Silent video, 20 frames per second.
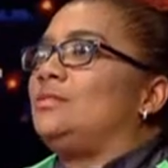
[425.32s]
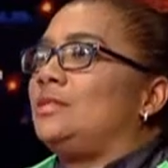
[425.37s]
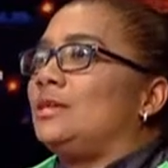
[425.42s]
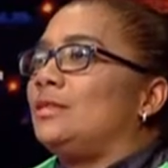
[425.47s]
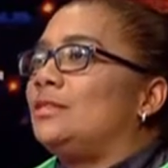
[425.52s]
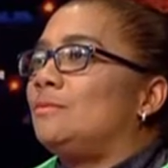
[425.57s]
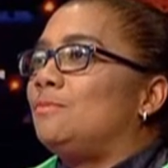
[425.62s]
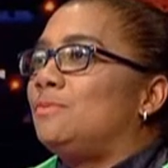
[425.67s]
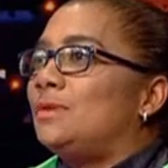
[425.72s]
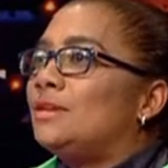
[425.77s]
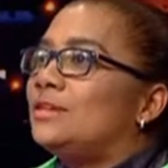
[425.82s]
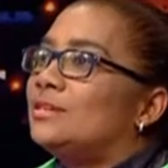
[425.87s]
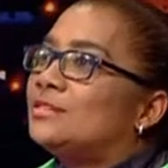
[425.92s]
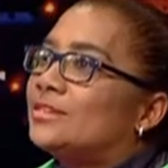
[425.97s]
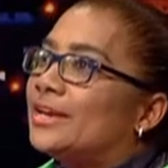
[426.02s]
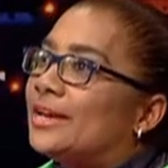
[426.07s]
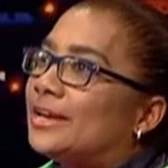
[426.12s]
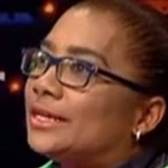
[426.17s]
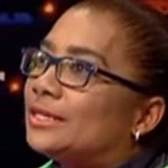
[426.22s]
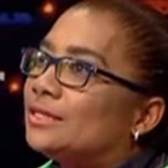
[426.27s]
that the players
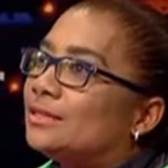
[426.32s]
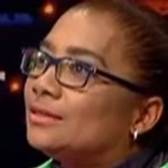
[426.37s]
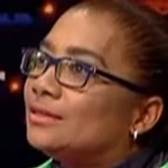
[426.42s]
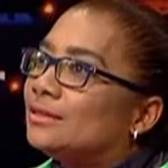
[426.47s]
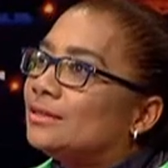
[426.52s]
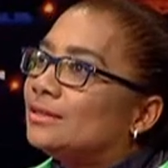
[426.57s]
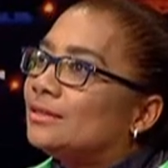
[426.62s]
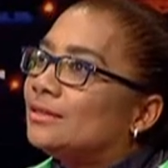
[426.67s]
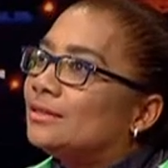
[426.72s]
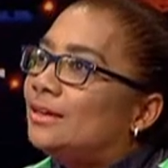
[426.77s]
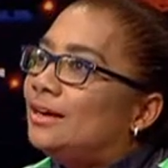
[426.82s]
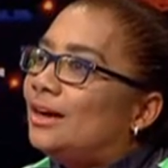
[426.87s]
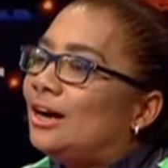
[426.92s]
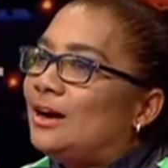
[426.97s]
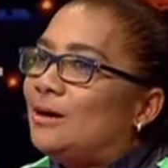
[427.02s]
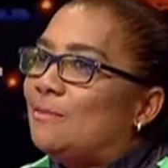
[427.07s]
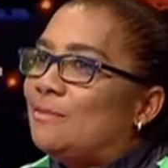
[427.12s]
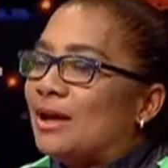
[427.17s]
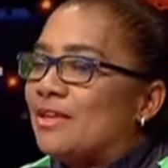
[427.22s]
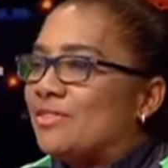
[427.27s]
had,
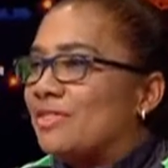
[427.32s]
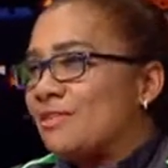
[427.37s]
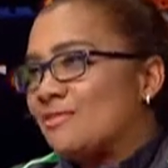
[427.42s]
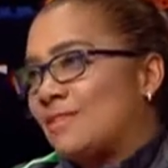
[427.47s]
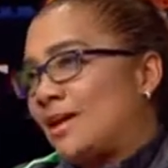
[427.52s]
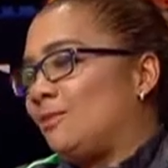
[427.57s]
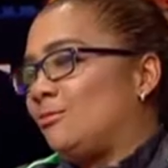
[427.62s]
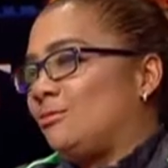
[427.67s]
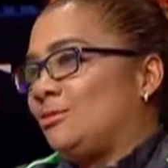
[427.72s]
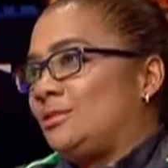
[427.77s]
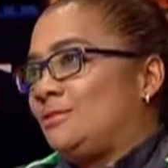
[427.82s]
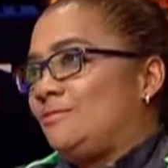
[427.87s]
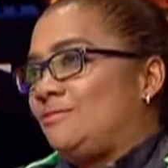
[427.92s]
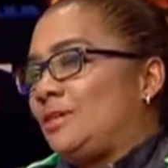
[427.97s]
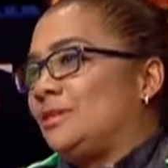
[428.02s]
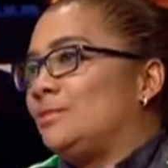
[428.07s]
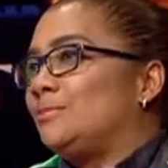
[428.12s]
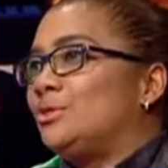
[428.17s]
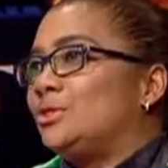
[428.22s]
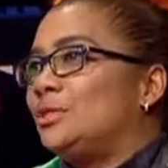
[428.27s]
I think that was of
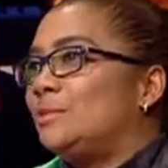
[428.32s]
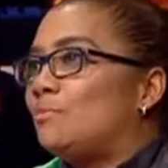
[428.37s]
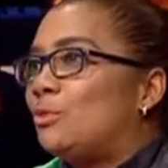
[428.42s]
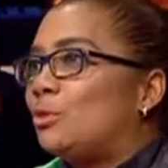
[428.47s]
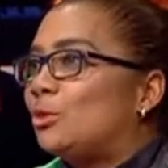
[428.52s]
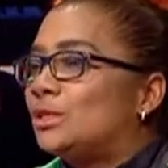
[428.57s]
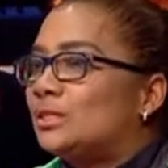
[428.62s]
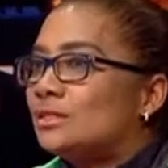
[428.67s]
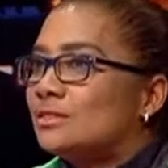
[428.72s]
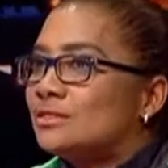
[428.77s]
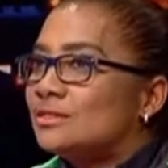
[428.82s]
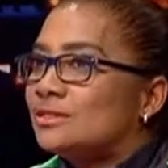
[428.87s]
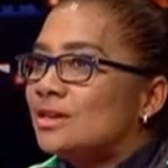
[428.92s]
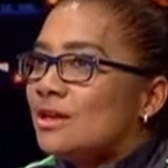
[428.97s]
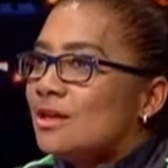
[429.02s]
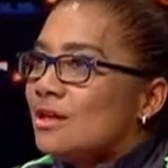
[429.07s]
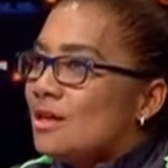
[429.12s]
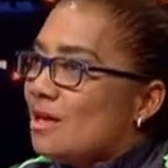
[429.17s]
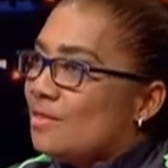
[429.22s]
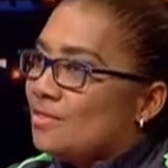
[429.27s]
utmost importance.
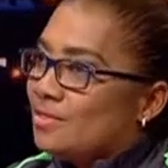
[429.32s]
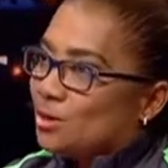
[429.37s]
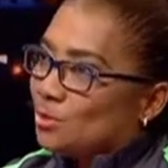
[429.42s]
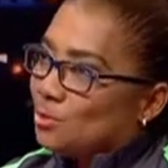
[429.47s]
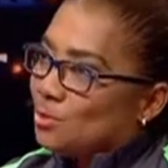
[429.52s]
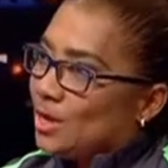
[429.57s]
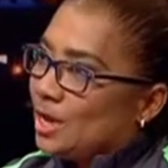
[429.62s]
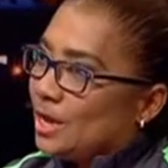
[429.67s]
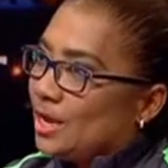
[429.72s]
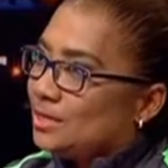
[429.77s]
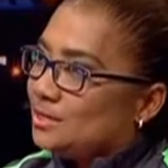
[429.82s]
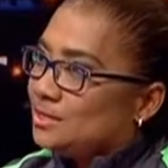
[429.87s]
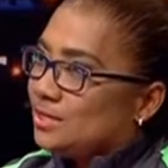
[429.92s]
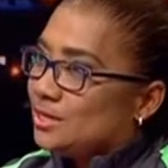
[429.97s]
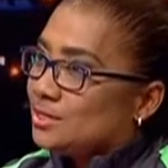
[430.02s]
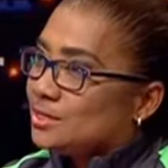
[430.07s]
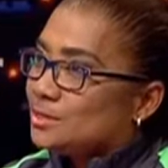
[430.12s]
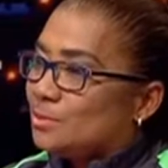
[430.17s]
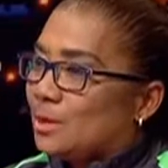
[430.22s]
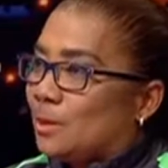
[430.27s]
And then we had
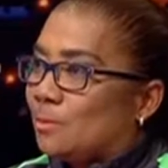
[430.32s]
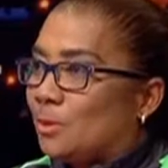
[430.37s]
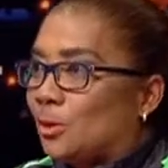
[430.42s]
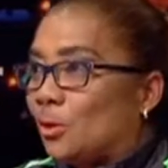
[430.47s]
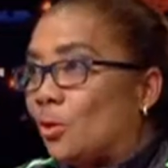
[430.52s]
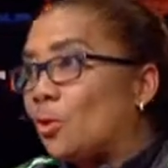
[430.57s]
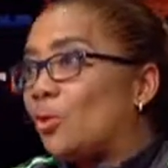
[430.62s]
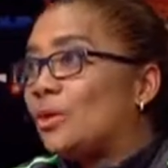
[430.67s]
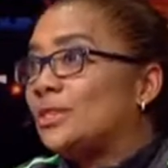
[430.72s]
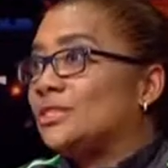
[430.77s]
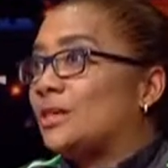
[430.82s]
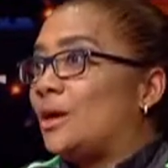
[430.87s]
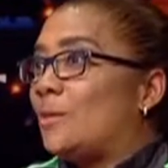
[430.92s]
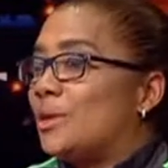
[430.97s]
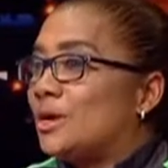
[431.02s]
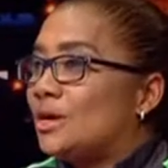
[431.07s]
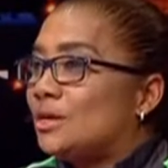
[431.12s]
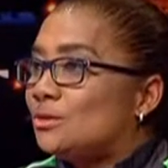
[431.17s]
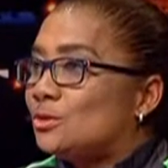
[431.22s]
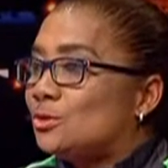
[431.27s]
Dennis Mumble always
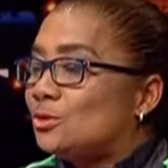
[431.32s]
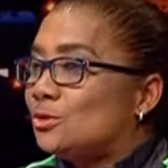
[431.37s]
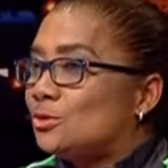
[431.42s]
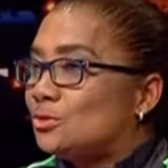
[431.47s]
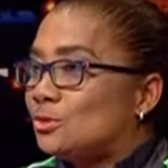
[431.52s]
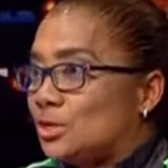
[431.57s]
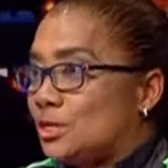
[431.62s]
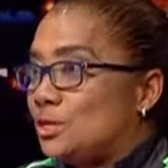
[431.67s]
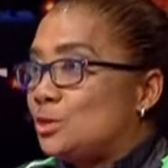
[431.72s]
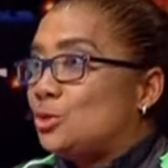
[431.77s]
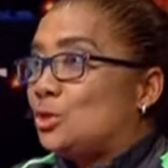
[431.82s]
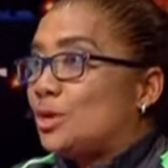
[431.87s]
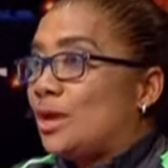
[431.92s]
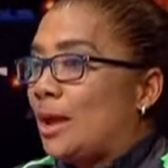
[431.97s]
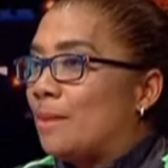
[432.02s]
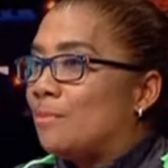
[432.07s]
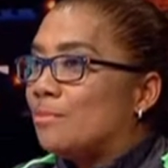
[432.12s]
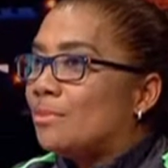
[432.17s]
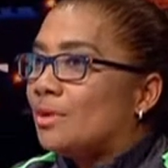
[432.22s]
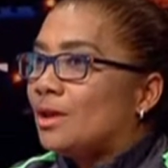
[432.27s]
coming into
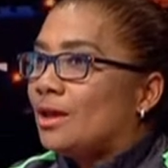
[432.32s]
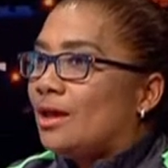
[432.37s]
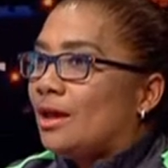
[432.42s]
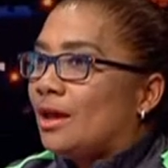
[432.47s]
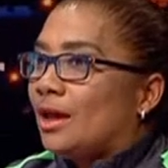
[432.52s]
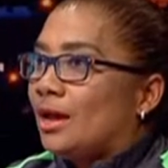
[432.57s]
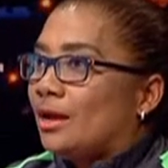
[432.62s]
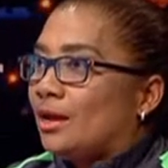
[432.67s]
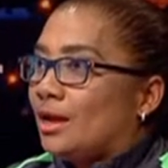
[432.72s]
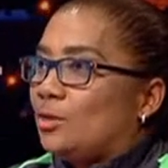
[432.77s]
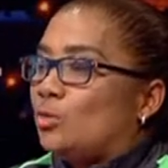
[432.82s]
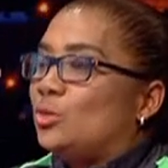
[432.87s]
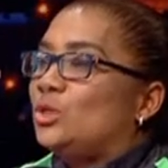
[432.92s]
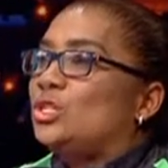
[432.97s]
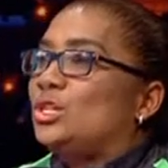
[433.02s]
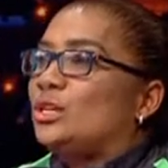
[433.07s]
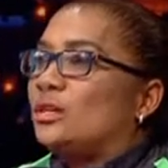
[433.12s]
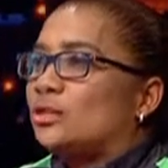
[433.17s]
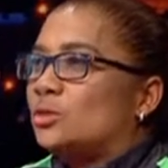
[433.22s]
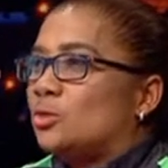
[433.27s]
camp and
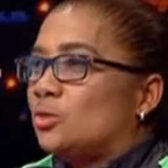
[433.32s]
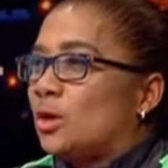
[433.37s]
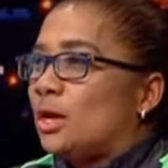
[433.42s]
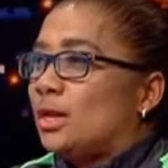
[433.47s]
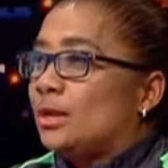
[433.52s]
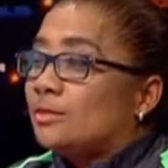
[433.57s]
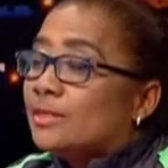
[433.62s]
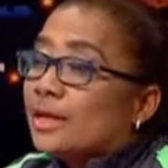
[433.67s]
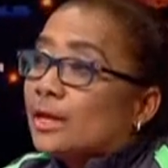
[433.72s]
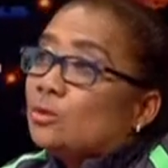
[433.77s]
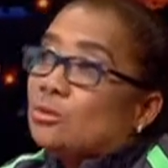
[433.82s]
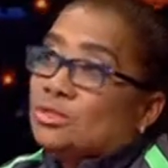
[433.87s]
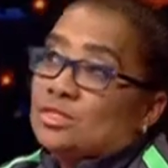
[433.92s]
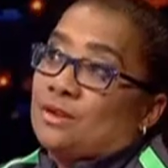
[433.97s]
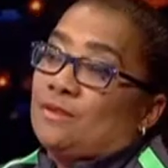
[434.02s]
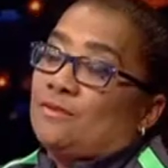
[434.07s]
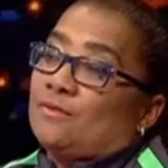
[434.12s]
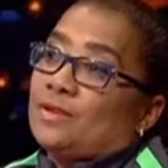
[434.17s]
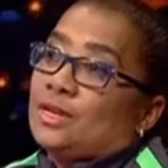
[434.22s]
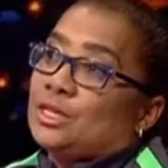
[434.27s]
wishing us well. And that was
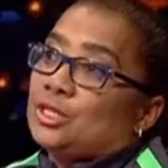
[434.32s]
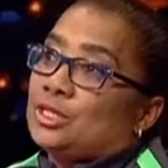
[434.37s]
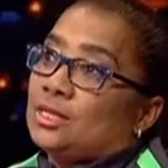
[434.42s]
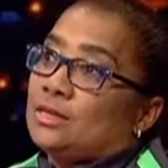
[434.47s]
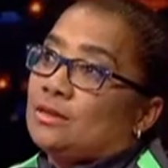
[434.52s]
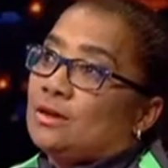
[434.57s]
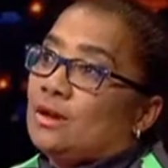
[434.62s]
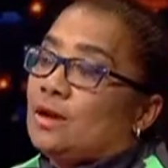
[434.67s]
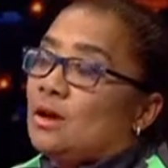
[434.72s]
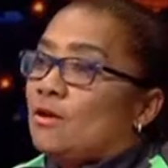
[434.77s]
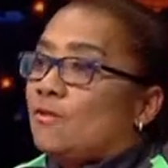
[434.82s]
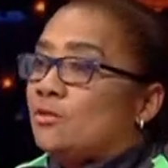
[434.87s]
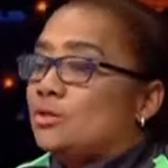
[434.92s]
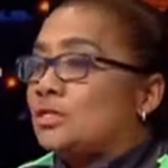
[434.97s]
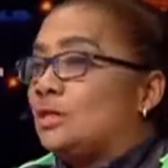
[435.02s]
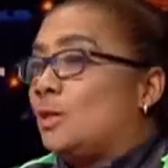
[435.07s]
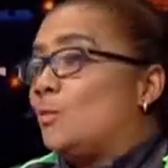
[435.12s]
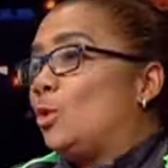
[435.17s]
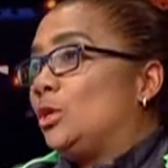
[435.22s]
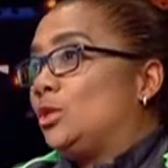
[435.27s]
refreshing for
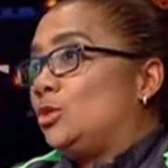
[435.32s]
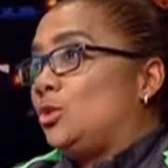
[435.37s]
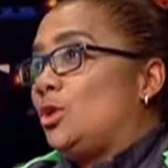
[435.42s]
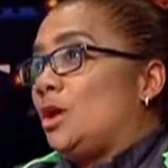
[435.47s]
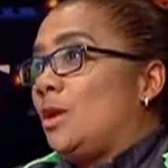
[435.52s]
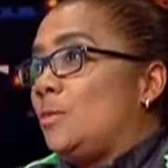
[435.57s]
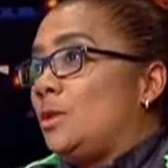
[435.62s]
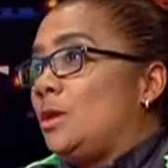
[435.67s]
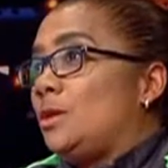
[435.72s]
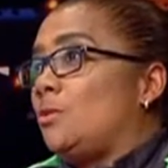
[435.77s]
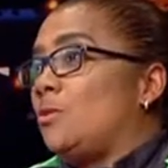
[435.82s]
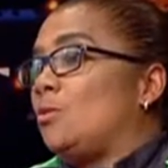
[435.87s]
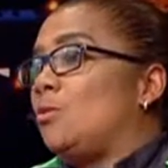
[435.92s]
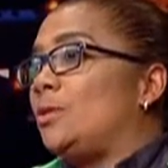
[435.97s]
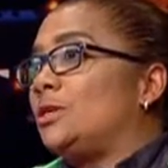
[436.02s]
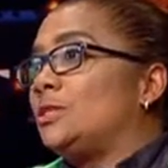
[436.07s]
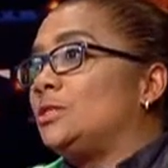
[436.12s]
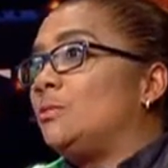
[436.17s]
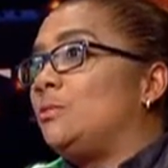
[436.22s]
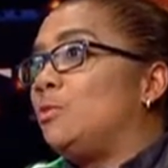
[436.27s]
someone to come in and
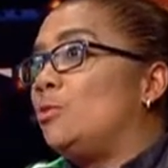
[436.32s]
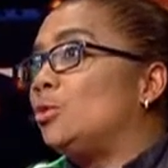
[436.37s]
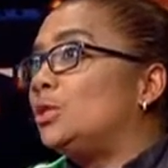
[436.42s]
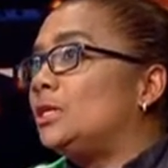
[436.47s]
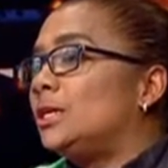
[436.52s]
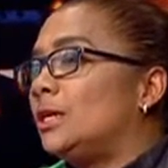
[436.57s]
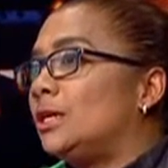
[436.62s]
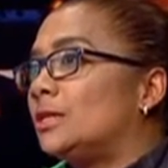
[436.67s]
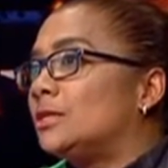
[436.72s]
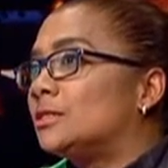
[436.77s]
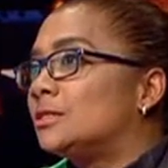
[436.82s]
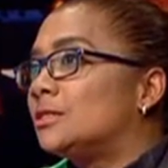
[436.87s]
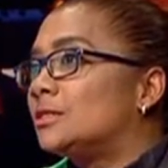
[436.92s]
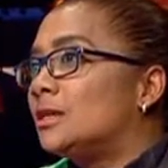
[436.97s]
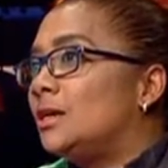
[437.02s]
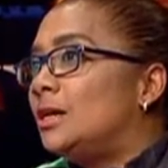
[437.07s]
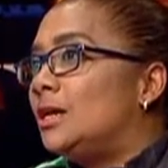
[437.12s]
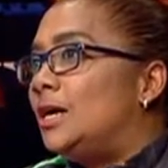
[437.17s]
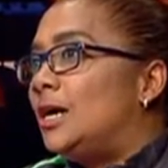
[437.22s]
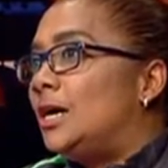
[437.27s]
always supporting us
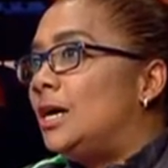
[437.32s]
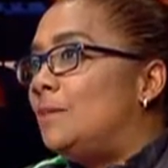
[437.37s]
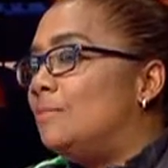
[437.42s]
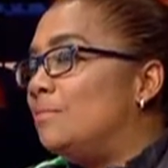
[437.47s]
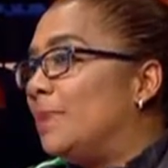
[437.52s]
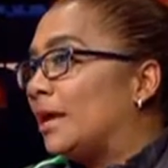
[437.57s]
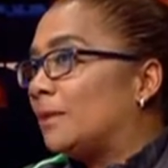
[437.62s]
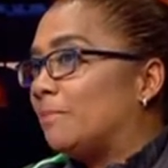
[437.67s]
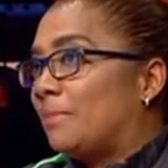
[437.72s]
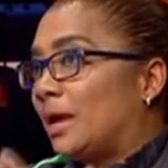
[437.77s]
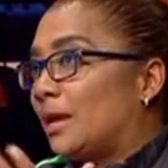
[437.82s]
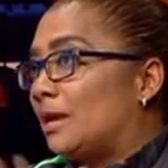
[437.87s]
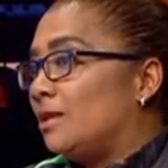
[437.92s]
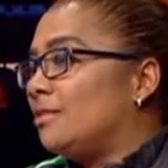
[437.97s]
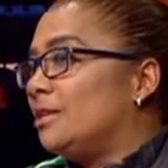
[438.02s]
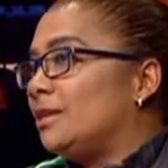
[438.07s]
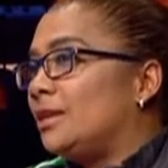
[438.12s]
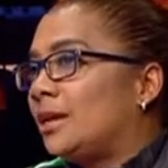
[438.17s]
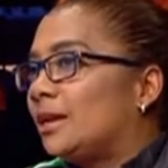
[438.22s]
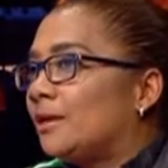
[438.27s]
back in
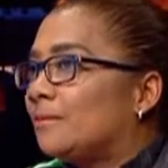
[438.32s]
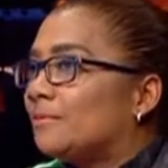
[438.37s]
the day.